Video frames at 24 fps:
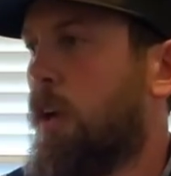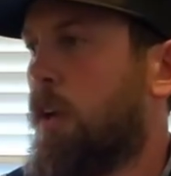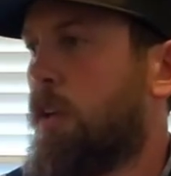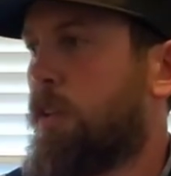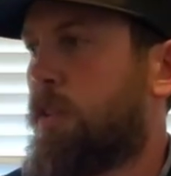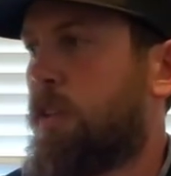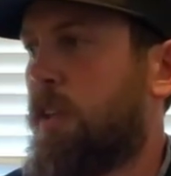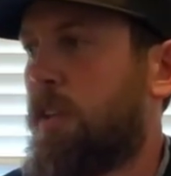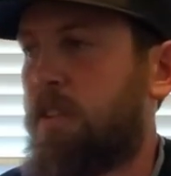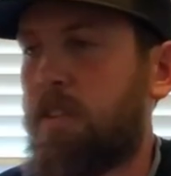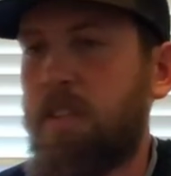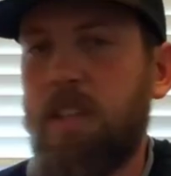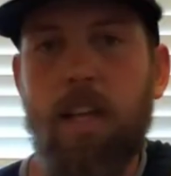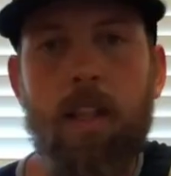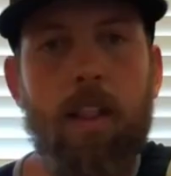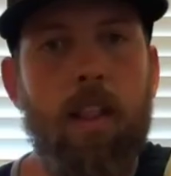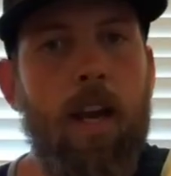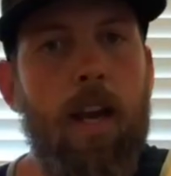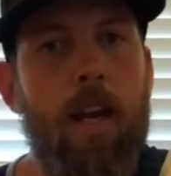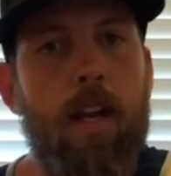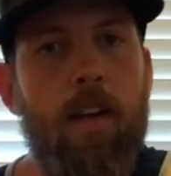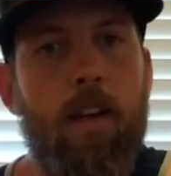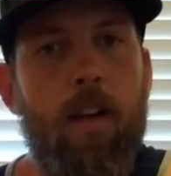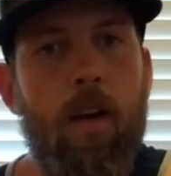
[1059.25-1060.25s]
since they
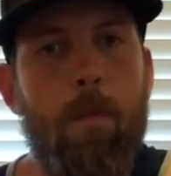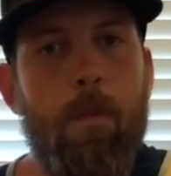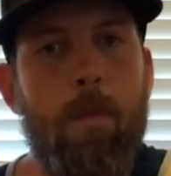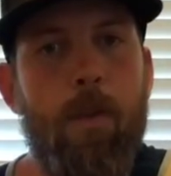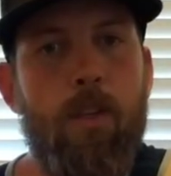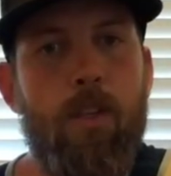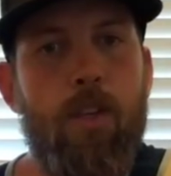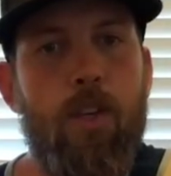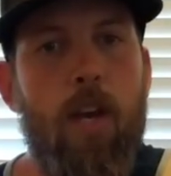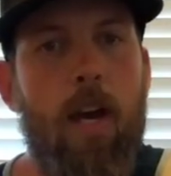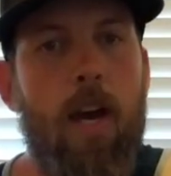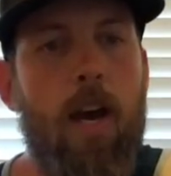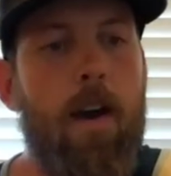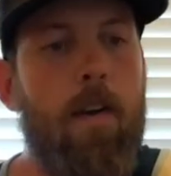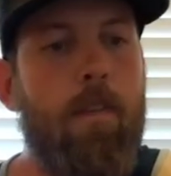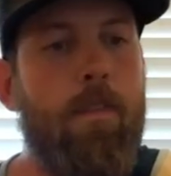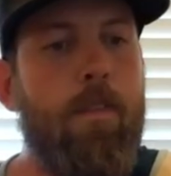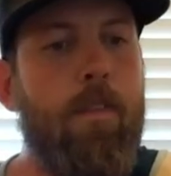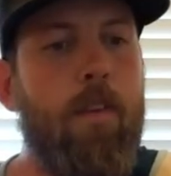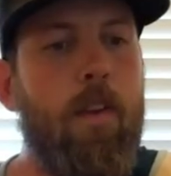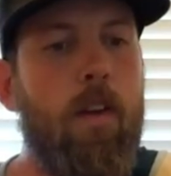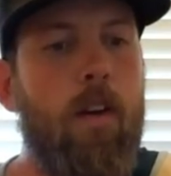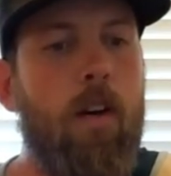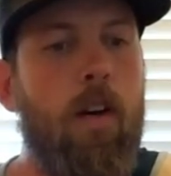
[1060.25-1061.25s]
lightened up the
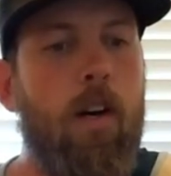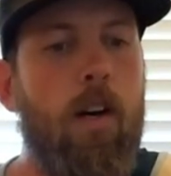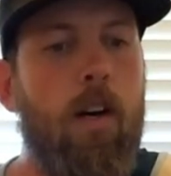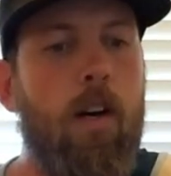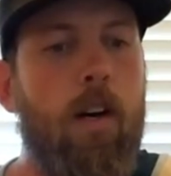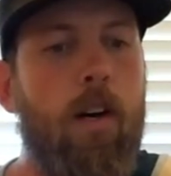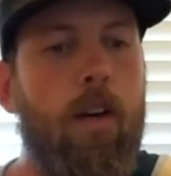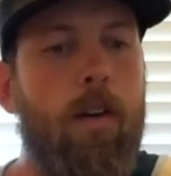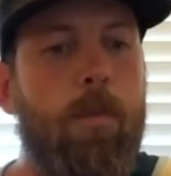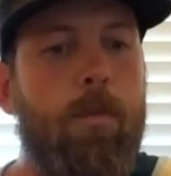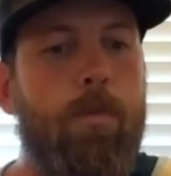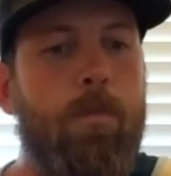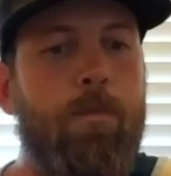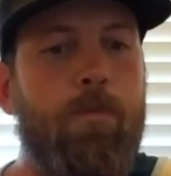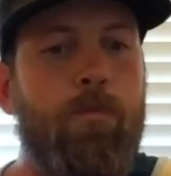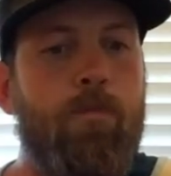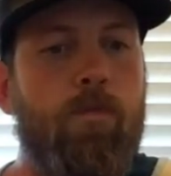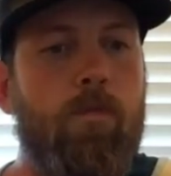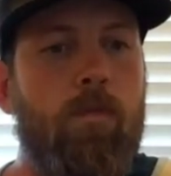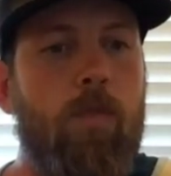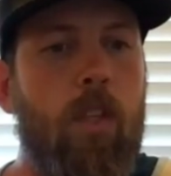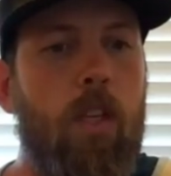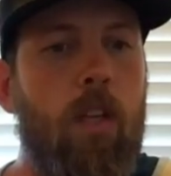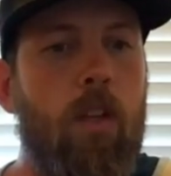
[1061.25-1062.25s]
shaft,
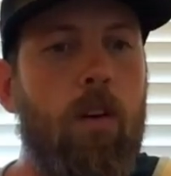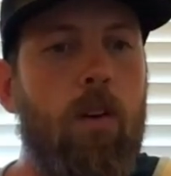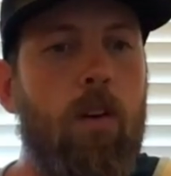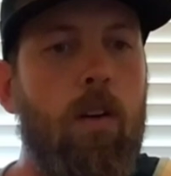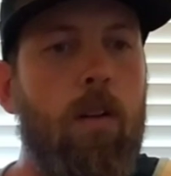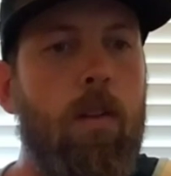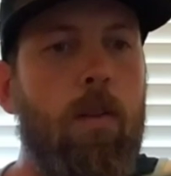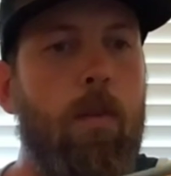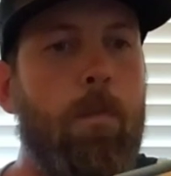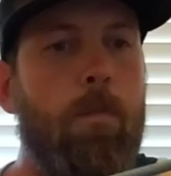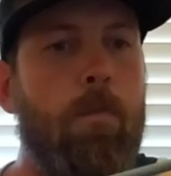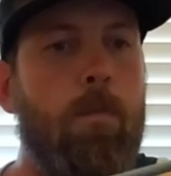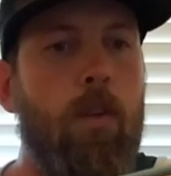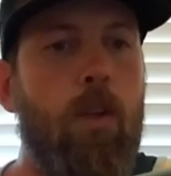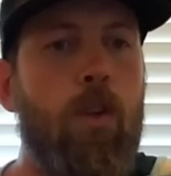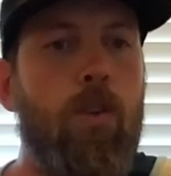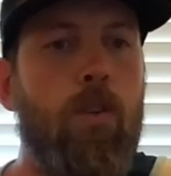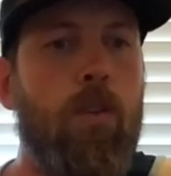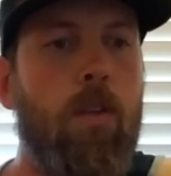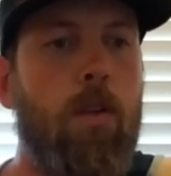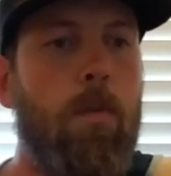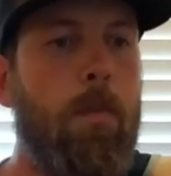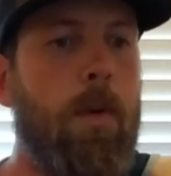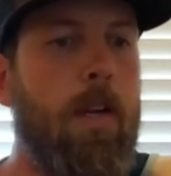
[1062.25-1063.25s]
you know, it
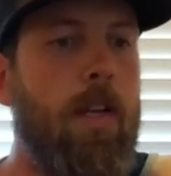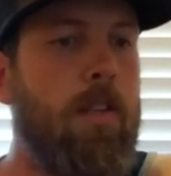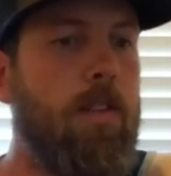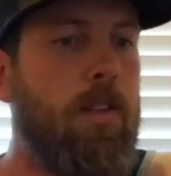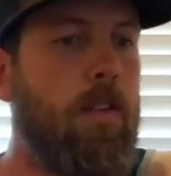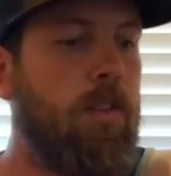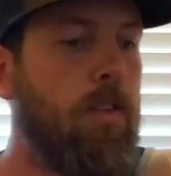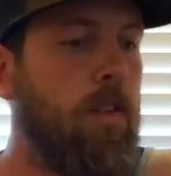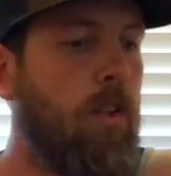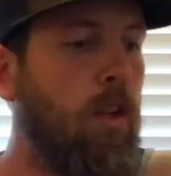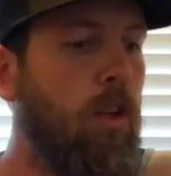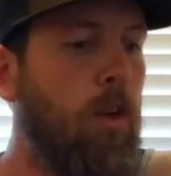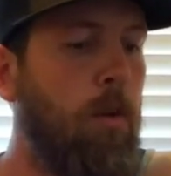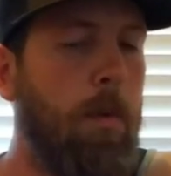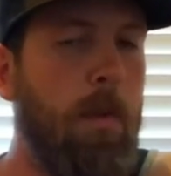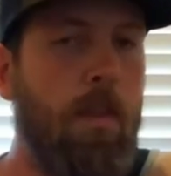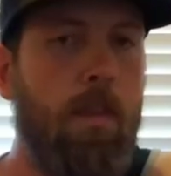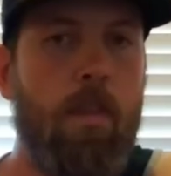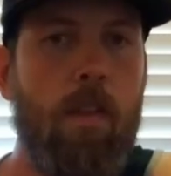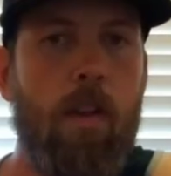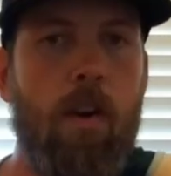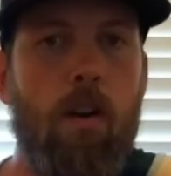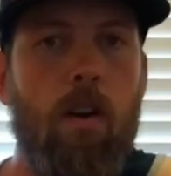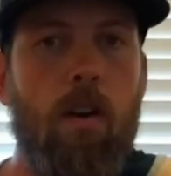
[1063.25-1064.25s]
usually means there's a little bit
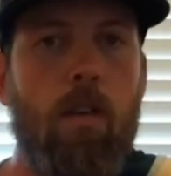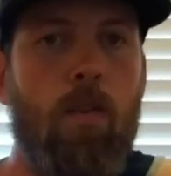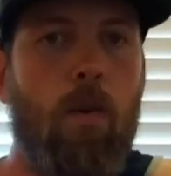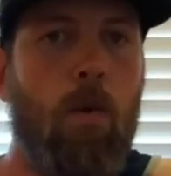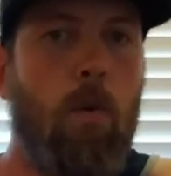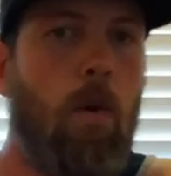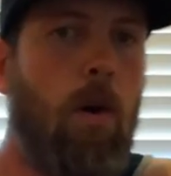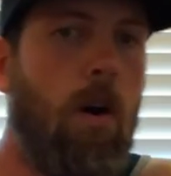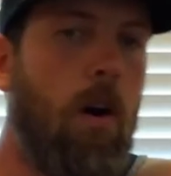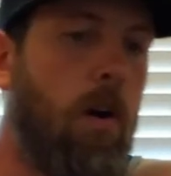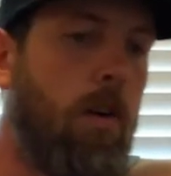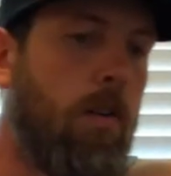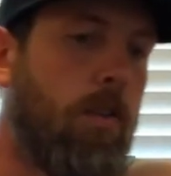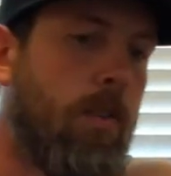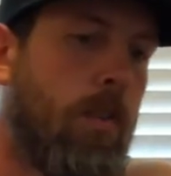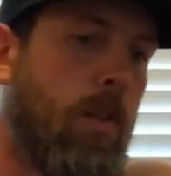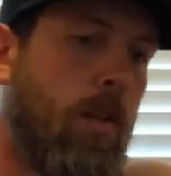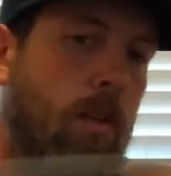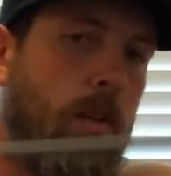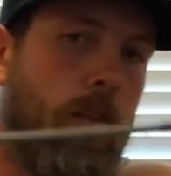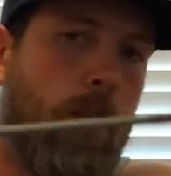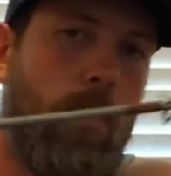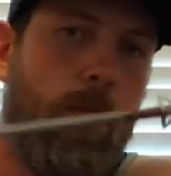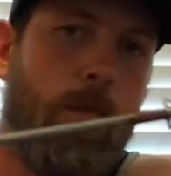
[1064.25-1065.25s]
thinner of a wall,
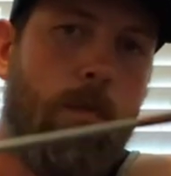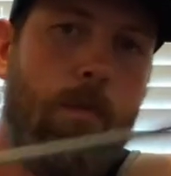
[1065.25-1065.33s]
so